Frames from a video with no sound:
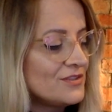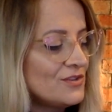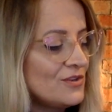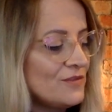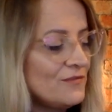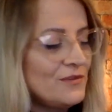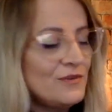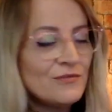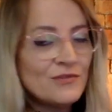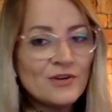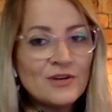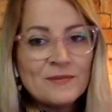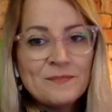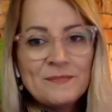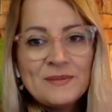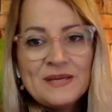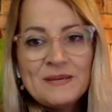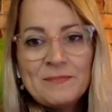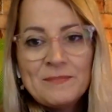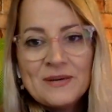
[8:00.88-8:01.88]
If you've got a
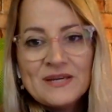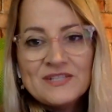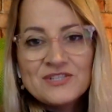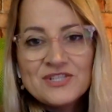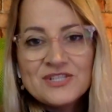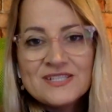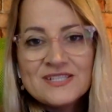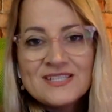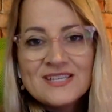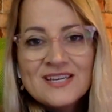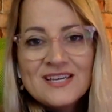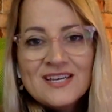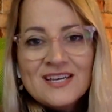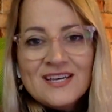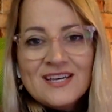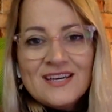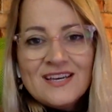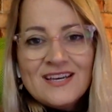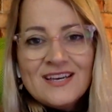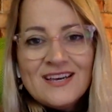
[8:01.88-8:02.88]
big budget,
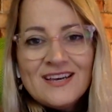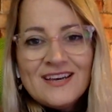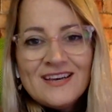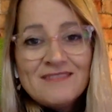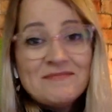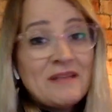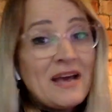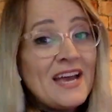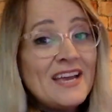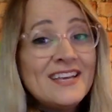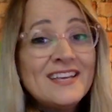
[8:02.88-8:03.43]
I